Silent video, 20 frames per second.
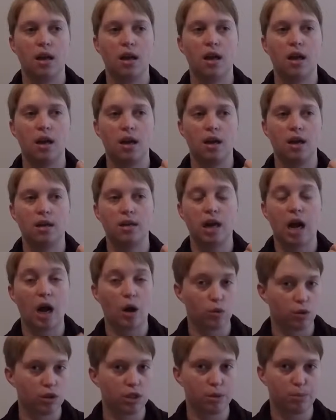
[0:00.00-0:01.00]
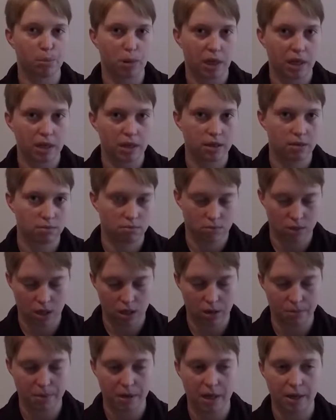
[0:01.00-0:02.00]
and I'll explain it
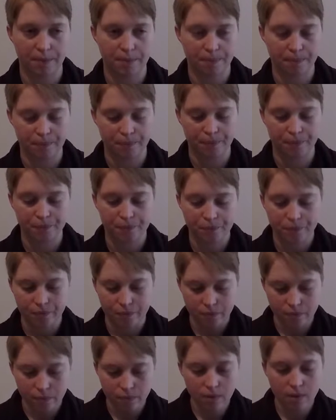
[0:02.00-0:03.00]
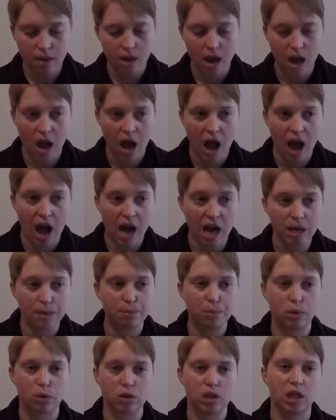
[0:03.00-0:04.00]
in a minute. I
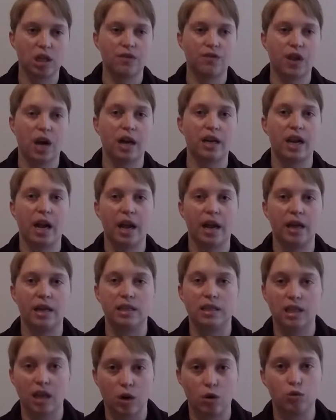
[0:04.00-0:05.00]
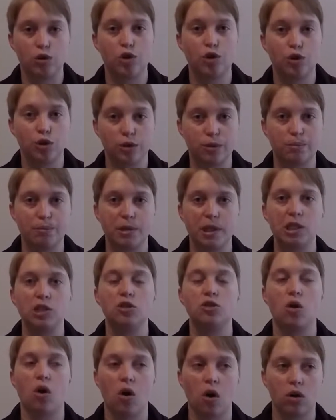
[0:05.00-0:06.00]
believe that ASL should
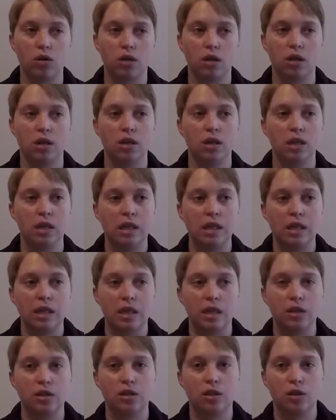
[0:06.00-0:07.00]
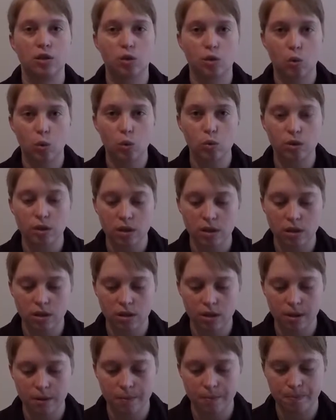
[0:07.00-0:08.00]
be taught in the school
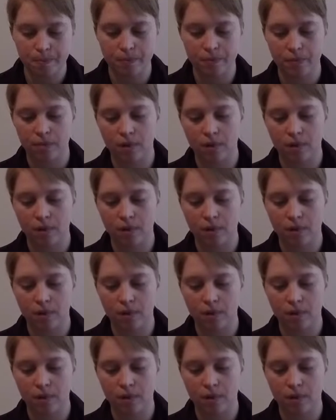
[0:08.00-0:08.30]
system